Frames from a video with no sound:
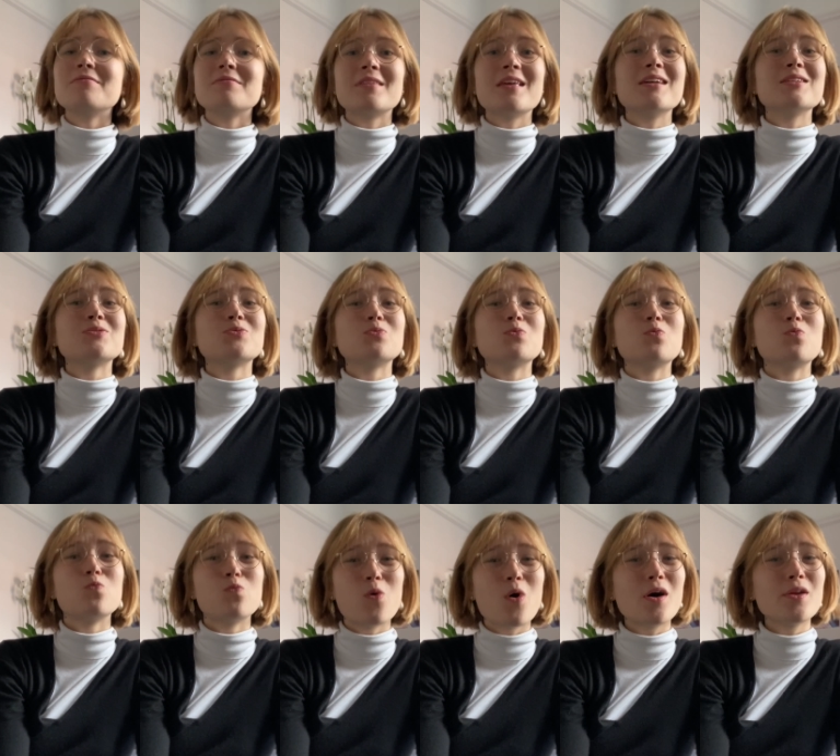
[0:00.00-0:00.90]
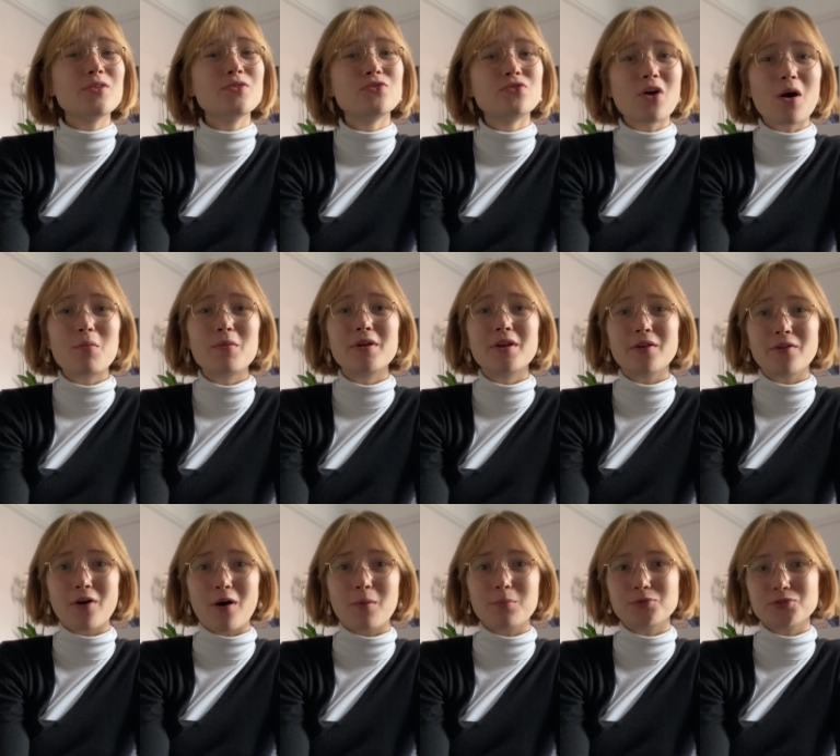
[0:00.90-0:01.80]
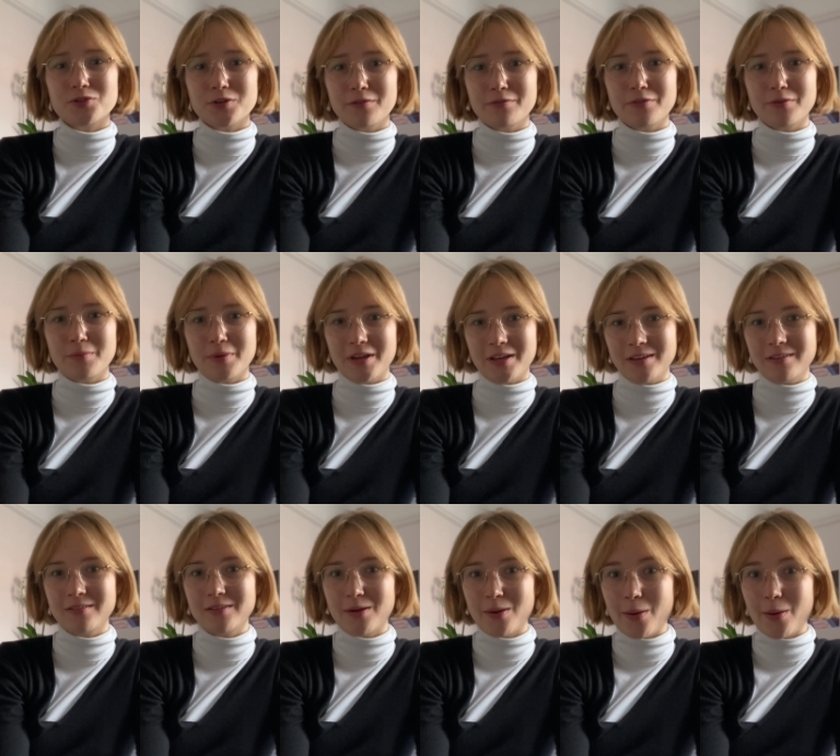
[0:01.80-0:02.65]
there's one dominant option for me,